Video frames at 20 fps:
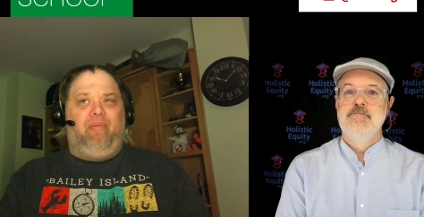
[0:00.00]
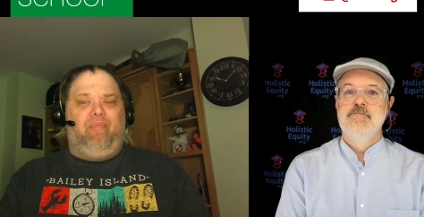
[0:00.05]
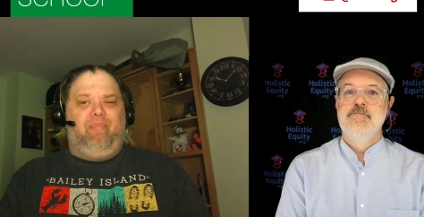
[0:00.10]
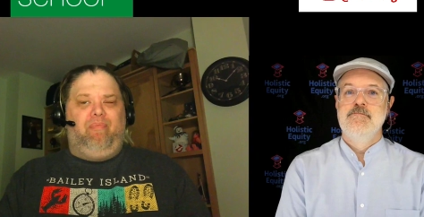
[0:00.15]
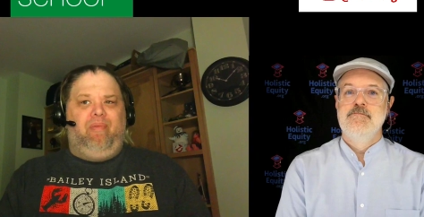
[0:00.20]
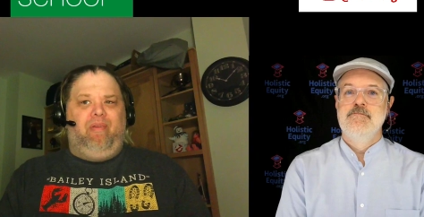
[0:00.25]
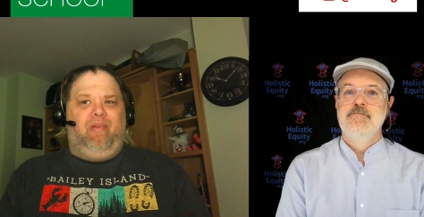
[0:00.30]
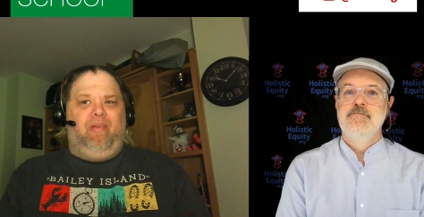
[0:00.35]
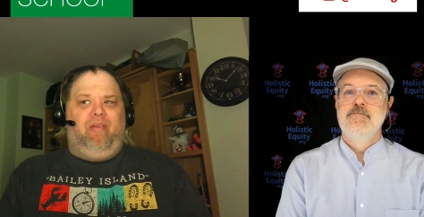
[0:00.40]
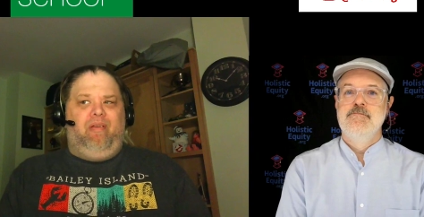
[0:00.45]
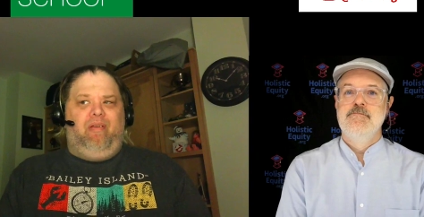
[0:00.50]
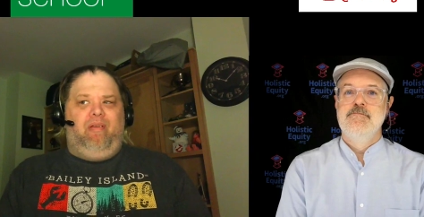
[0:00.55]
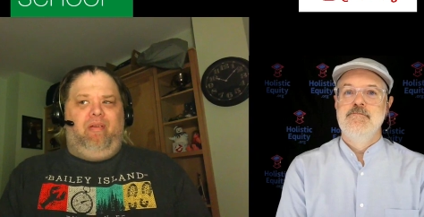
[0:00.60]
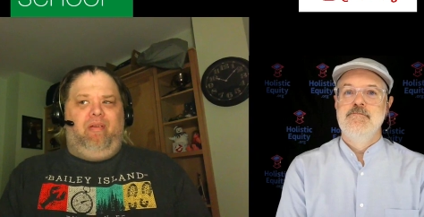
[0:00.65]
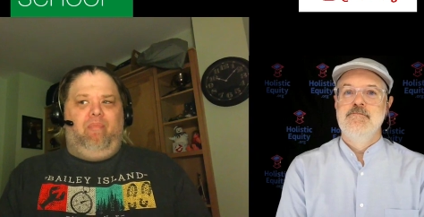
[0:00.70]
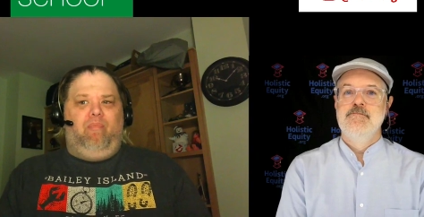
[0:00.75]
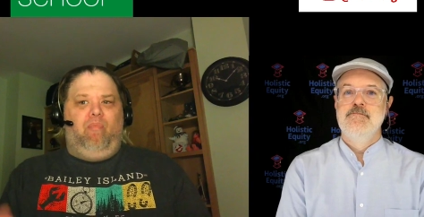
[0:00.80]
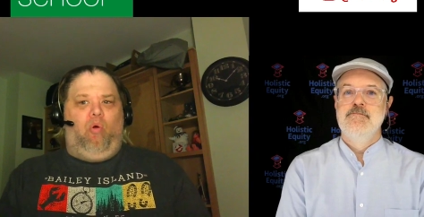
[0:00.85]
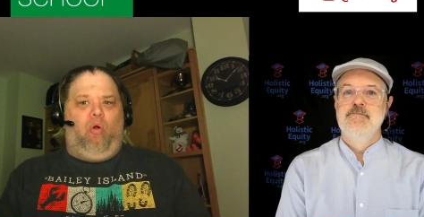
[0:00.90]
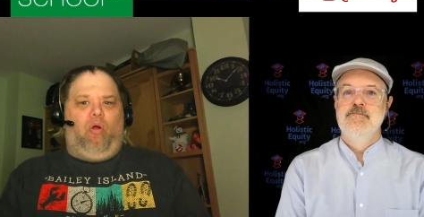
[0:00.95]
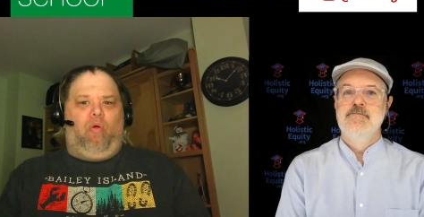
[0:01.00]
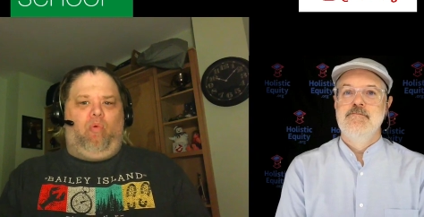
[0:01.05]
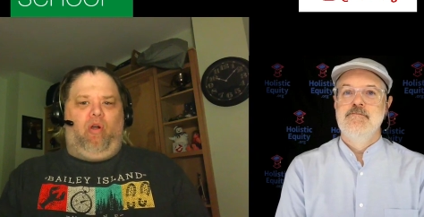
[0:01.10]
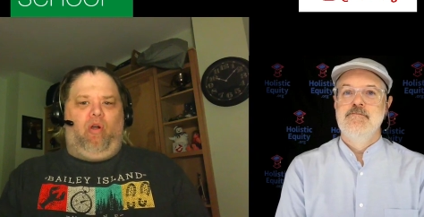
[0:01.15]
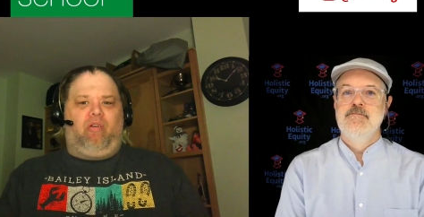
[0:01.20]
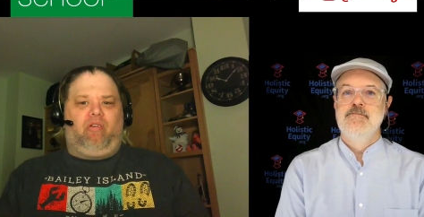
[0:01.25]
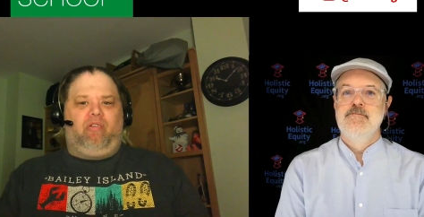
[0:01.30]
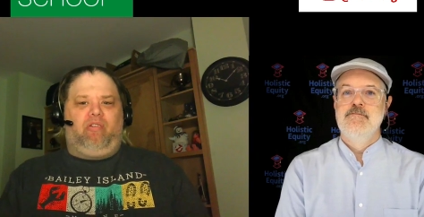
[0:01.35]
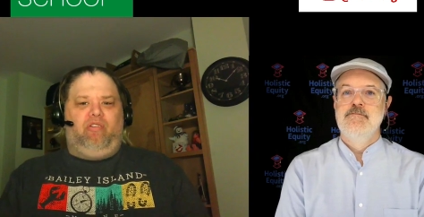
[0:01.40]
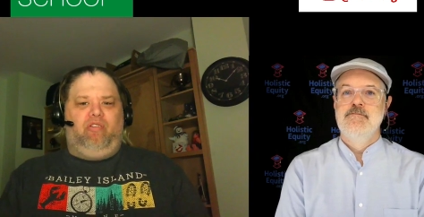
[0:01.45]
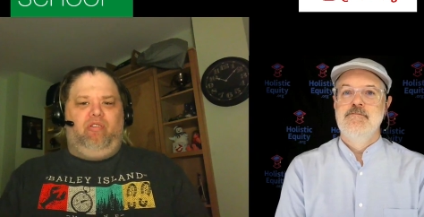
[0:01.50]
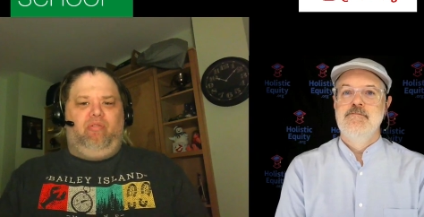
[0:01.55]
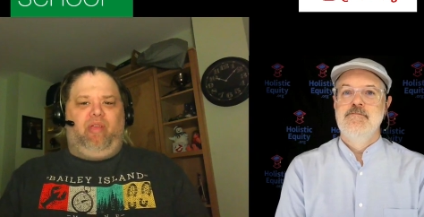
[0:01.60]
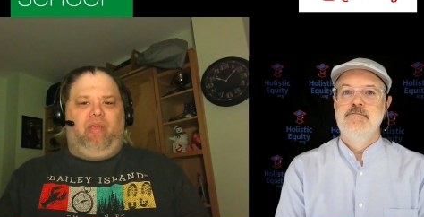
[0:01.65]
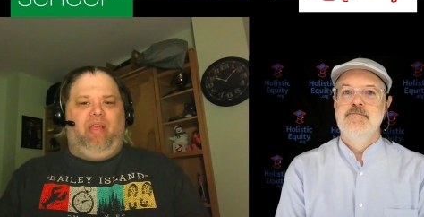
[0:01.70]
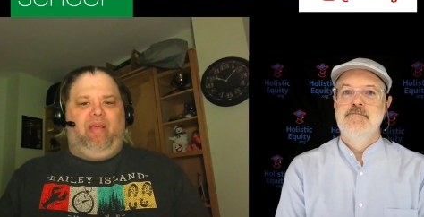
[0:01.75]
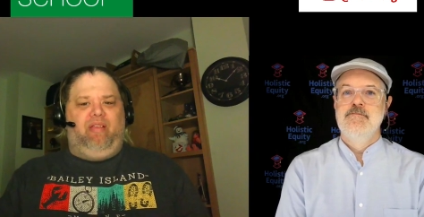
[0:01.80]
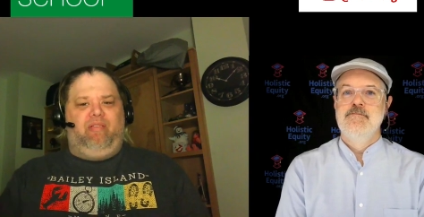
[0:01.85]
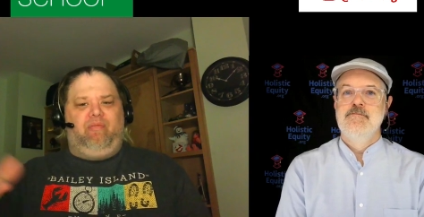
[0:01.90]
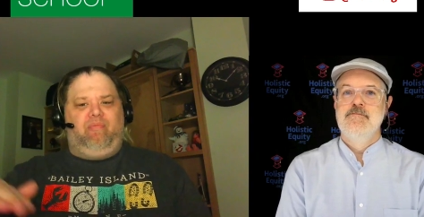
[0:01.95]
Speaker 1: bit more work
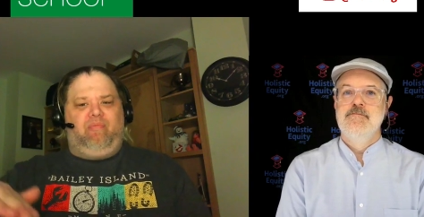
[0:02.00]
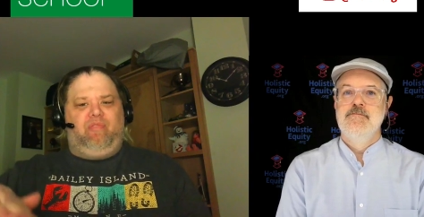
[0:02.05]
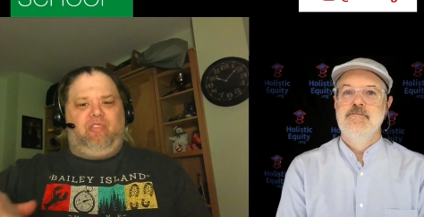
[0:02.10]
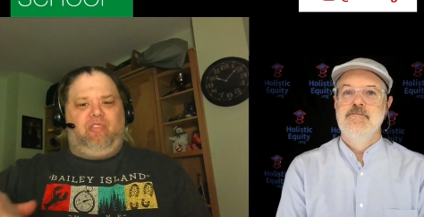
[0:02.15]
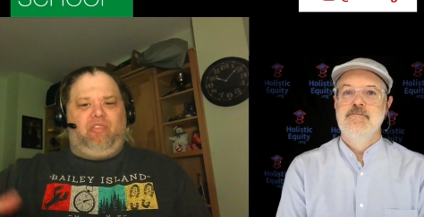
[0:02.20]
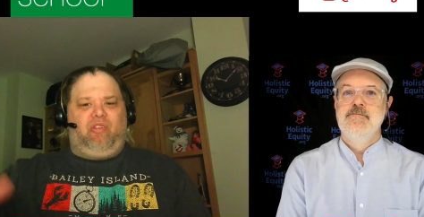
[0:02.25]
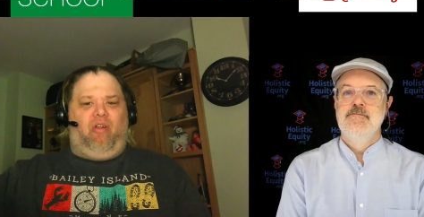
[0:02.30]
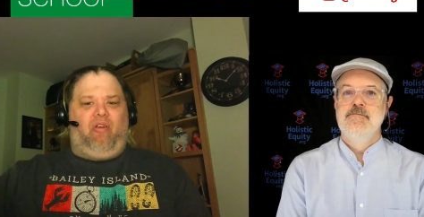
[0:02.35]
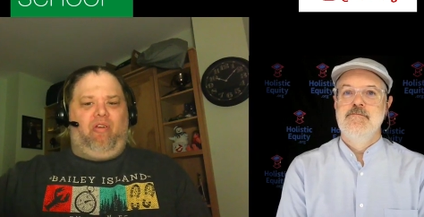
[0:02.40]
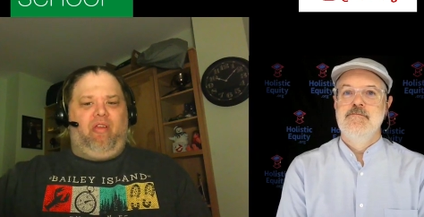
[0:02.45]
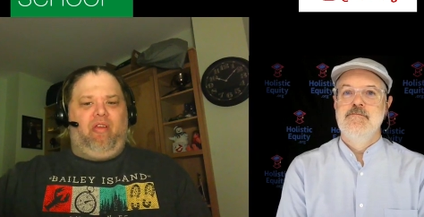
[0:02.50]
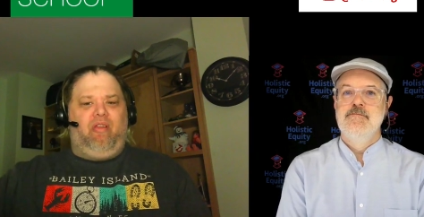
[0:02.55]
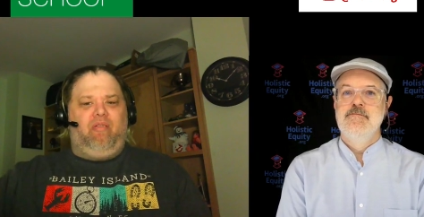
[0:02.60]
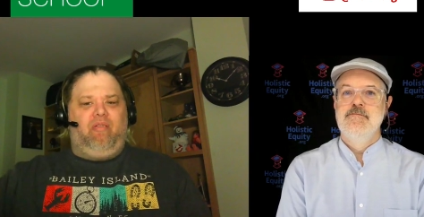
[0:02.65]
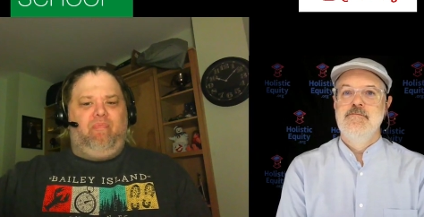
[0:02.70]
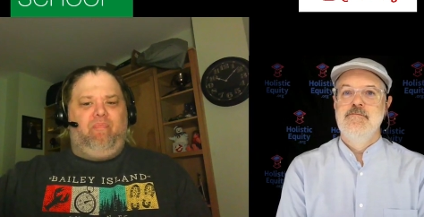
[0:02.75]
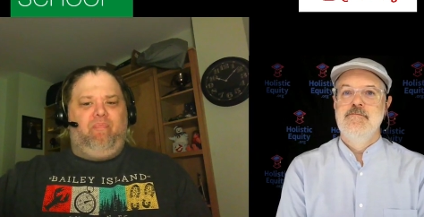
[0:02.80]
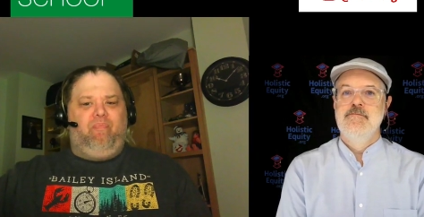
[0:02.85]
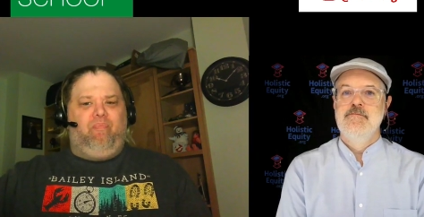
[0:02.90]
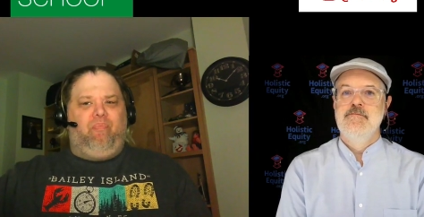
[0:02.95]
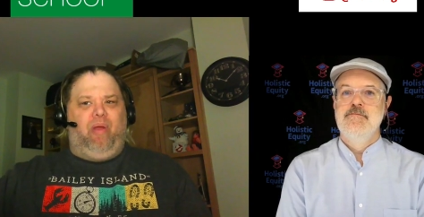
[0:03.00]
to get started,